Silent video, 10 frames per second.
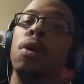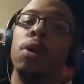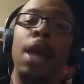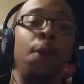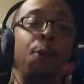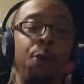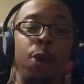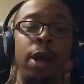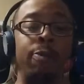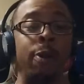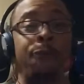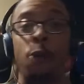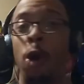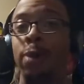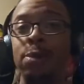like what what
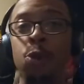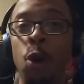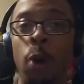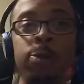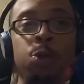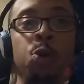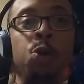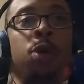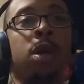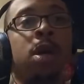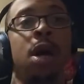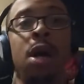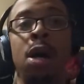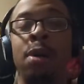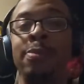forums you go to,
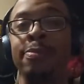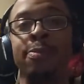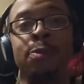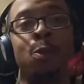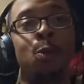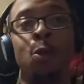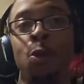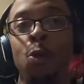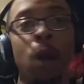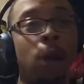um, what